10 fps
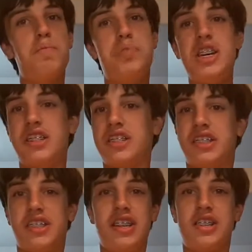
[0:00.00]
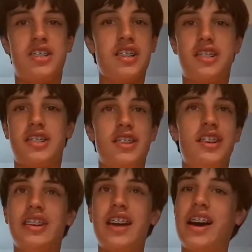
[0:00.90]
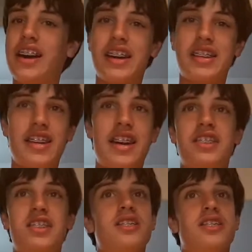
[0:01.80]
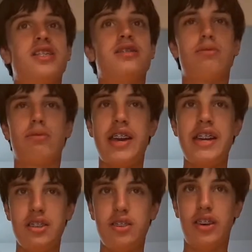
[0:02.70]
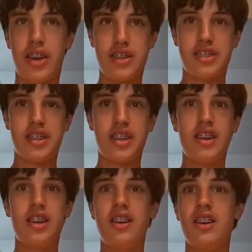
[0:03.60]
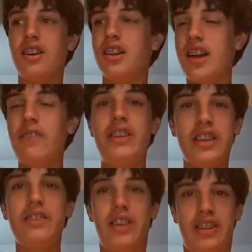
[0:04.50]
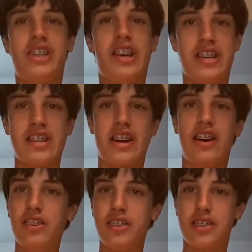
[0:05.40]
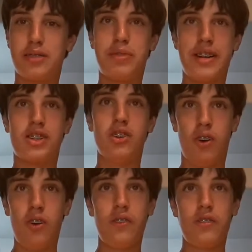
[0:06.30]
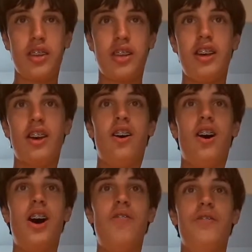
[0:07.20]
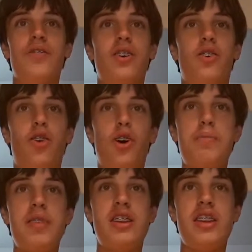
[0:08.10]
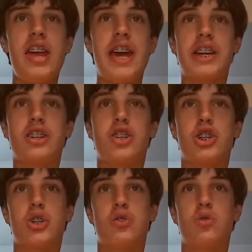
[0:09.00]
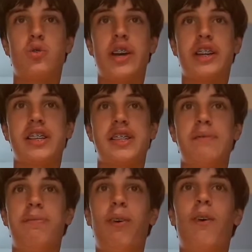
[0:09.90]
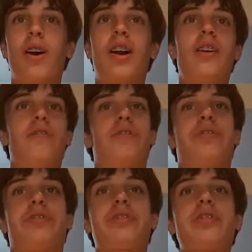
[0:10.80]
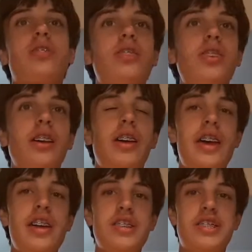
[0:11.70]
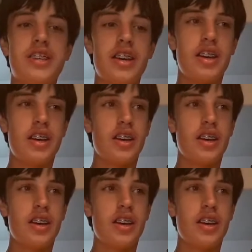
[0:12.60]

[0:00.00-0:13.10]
or beats. It's just, yeah, like I said, it's just straight noise. Definitely worth checking out. It's pretty cool. Orban X 4 is,